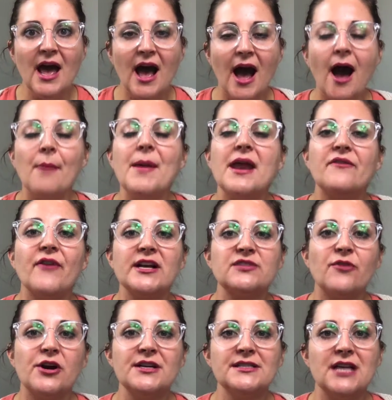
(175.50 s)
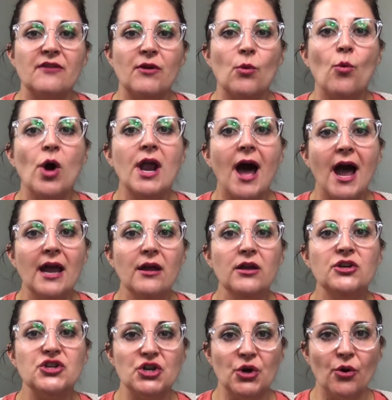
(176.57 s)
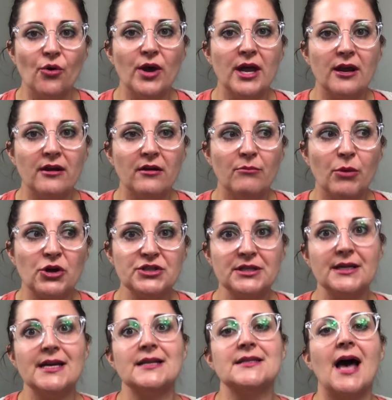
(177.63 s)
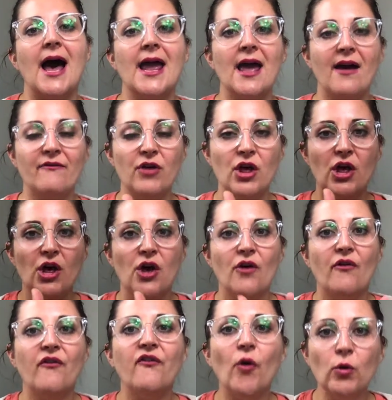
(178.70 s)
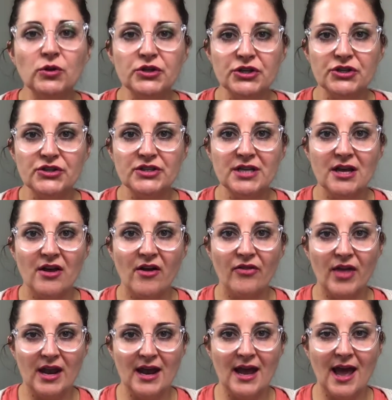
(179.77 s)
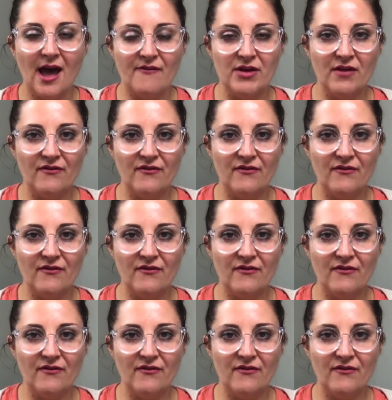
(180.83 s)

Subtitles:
And as far as saving, what I do personally is I have folders that I have in a